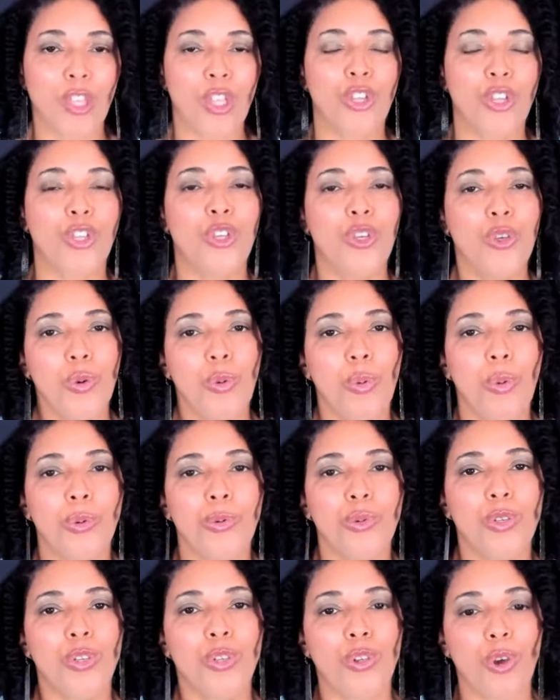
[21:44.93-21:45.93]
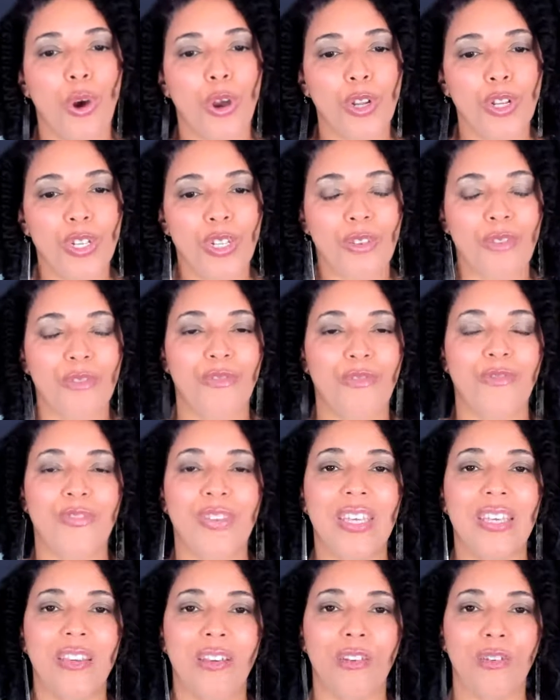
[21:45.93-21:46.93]
you will start to
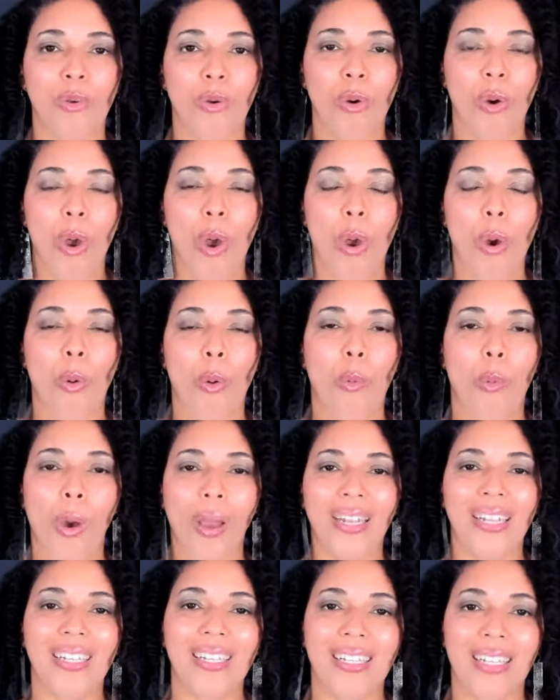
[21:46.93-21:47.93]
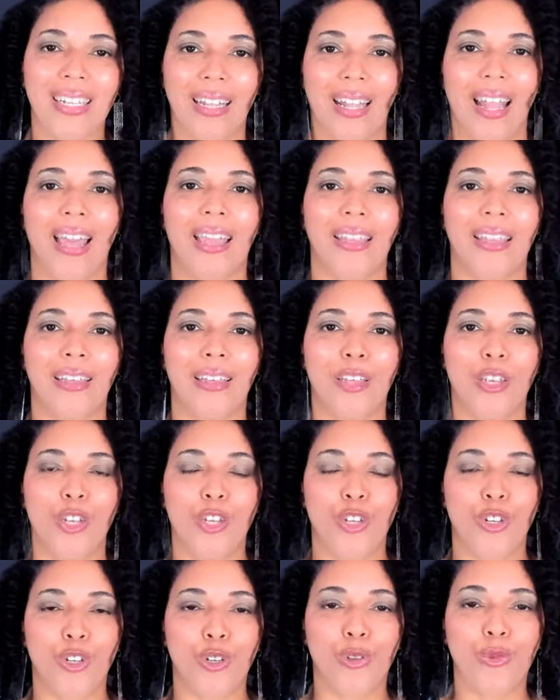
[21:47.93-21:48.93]
feel what it's like
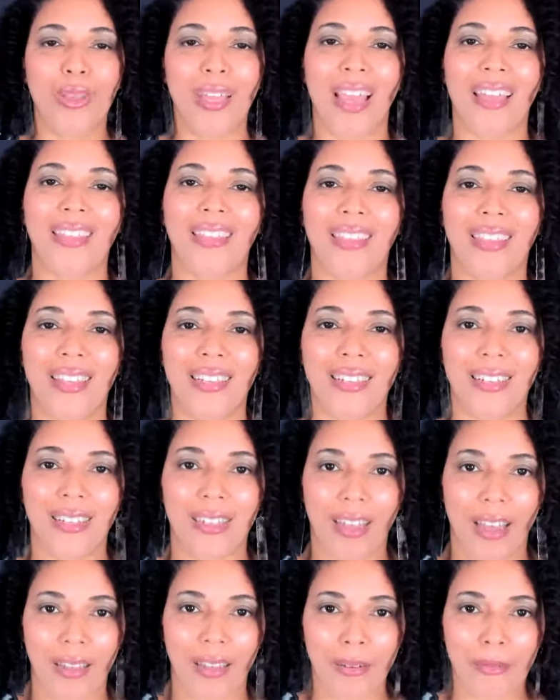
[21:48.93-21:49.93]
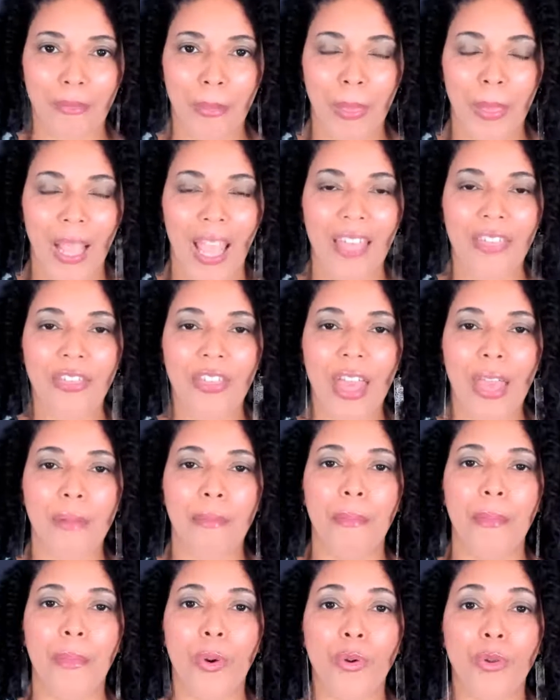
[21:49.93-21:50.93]
to get things done. And that
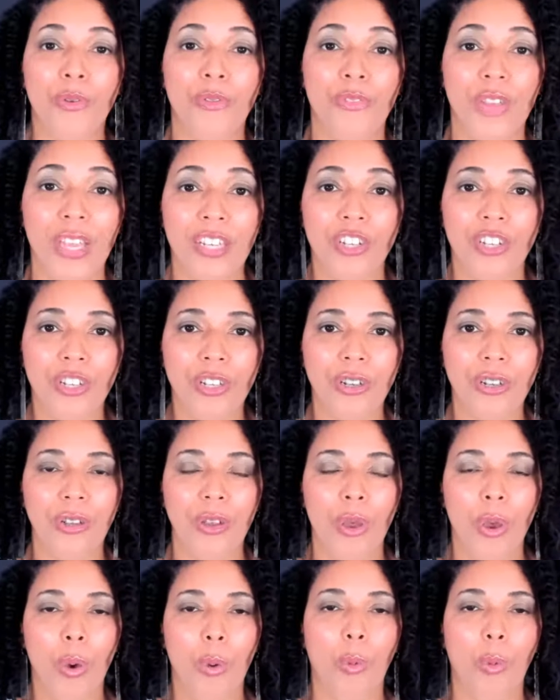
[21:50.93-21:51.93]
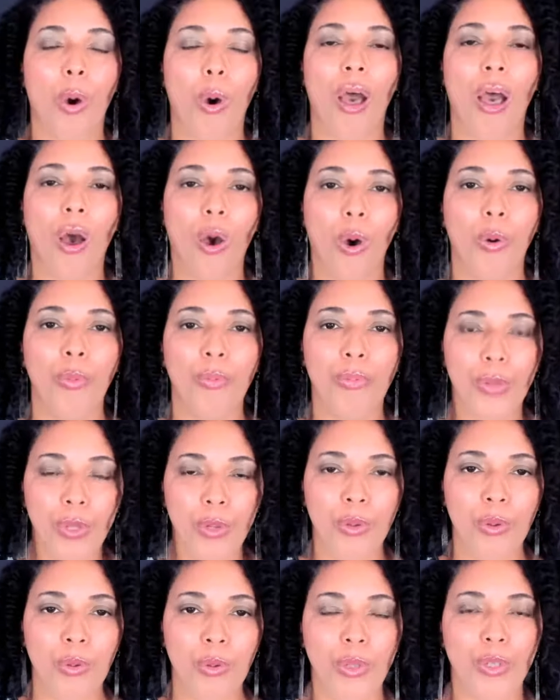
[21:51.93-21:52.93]
motivation will help
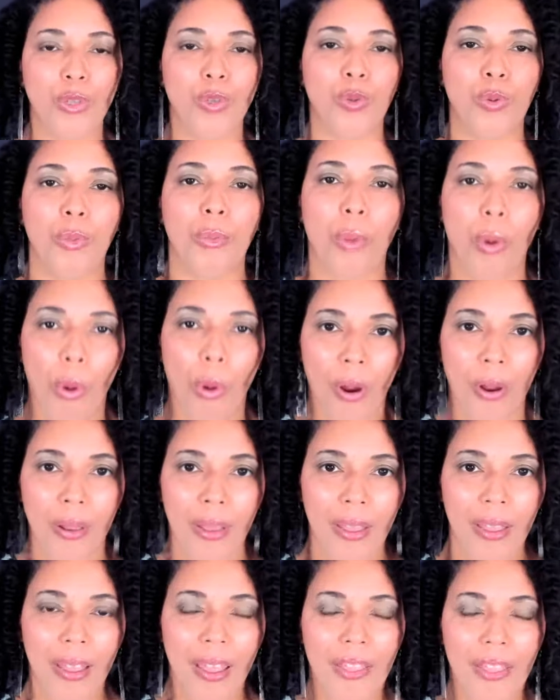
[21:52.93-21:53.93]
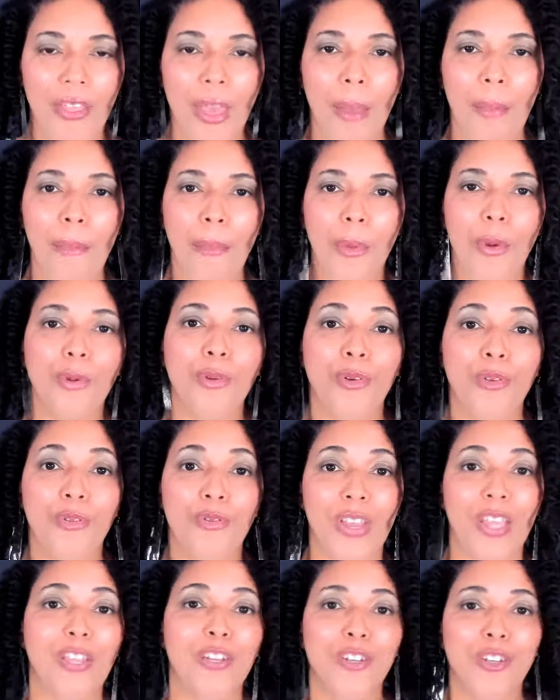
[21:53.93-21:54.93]
you do more. That
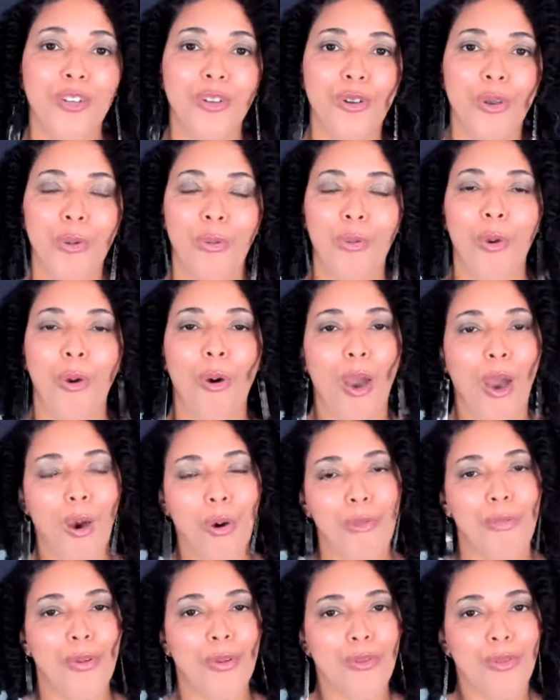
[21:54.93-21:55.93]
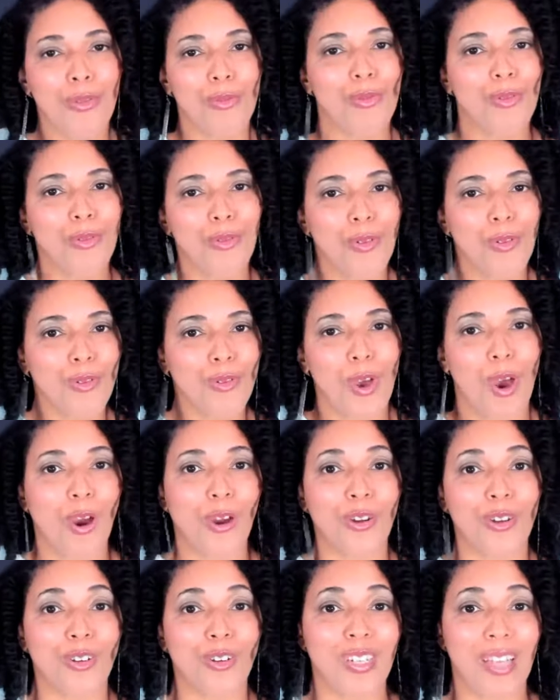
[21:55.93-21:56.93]
motivation will help you through those
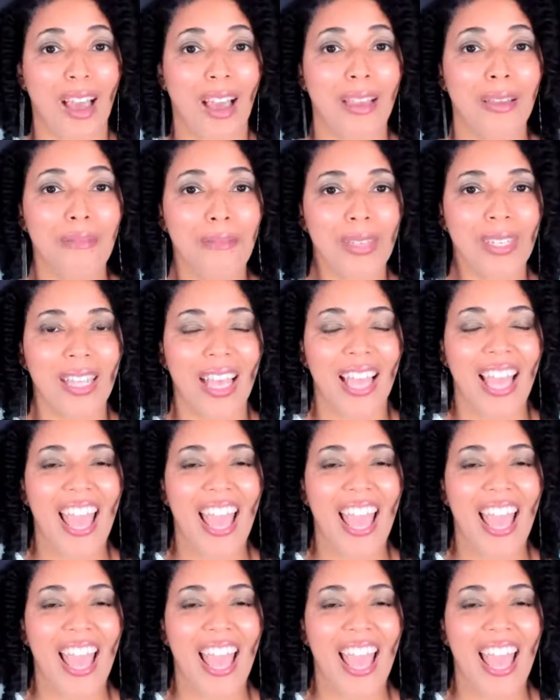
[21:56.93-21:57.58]
harder times.